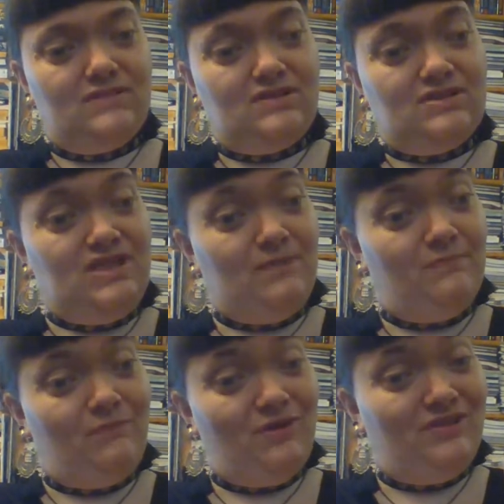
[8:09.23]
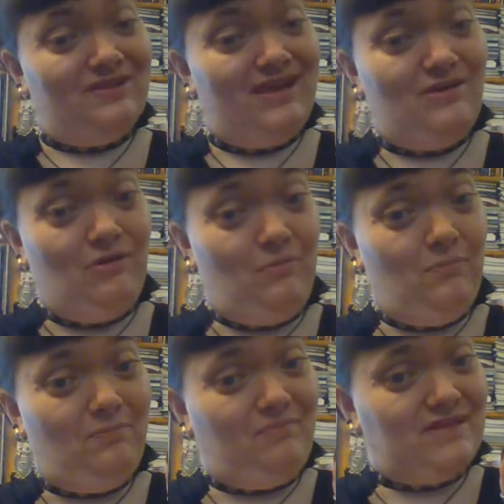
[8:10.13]
cheap foil tarot.
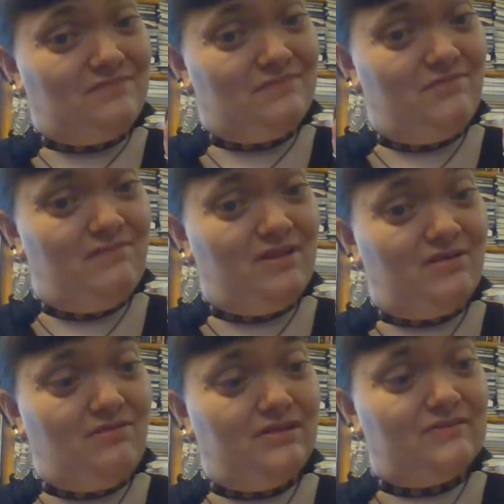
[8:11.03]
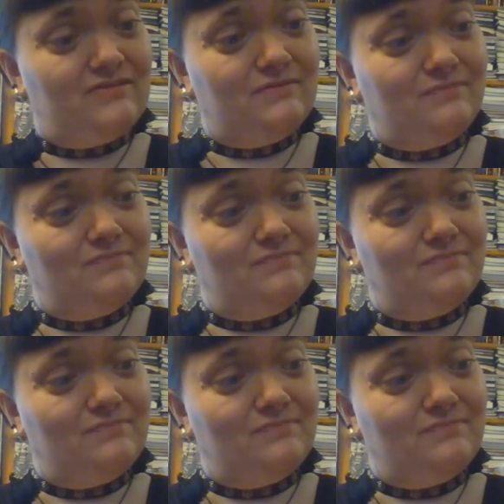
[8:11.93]
That's what we will call it.